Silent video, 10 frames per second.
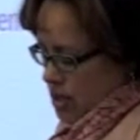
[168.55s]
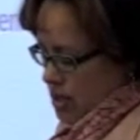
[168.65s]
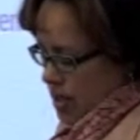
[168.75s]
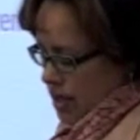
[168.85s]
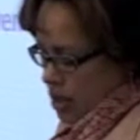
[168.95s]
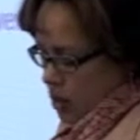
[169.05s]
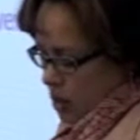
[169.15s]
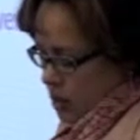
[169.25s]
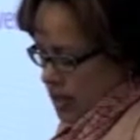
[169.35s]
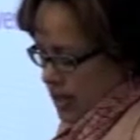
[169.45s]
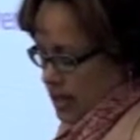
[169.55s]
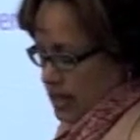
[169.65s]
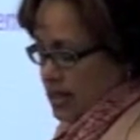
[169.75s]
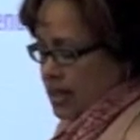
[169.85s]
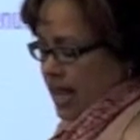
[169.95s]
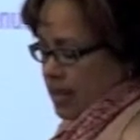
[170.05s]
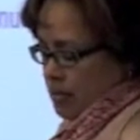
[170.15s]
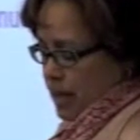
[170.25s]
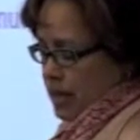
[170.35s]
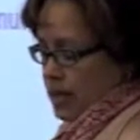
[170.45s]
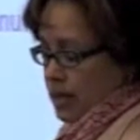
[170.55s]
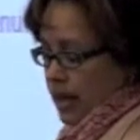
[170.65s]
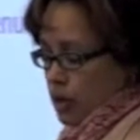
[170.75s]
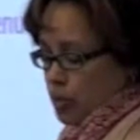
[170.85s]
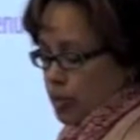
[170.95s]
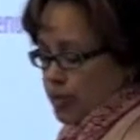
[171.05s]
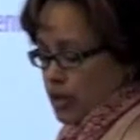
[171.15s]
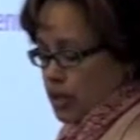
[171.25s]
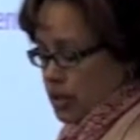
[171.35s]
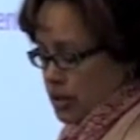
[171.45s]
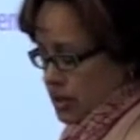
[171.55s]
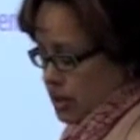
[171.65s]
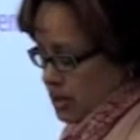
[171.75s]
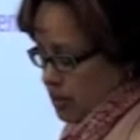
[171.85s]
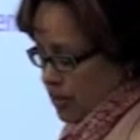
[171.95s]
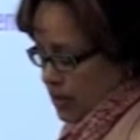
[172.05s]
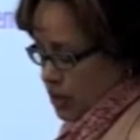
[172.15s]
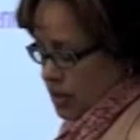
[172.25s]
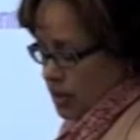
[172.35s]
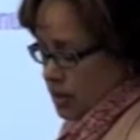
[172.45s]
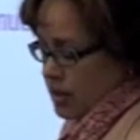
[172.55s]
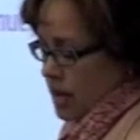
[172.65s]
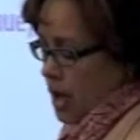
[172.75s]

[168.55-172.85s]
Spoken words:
and study coordinators, and other medical health professionals.